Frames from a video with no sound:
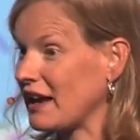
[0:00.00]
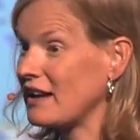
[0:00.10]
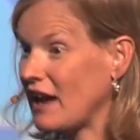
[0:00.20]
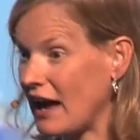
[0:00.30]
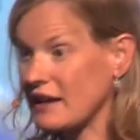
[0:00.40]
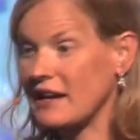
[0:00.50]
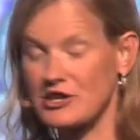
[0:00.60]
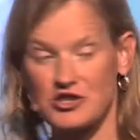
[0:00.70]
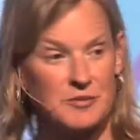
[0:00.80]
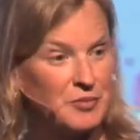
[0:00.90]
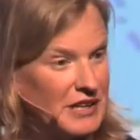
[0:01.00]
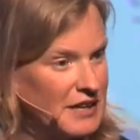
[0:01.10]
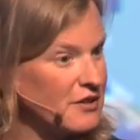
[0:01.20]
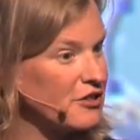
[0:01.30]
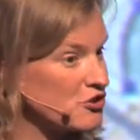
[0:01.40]
and I can actually
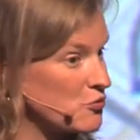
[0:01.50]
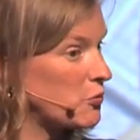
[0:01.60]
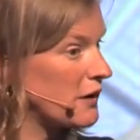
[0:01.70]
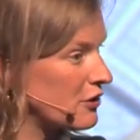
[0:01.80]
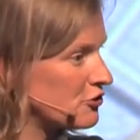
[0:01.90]
believe that there's real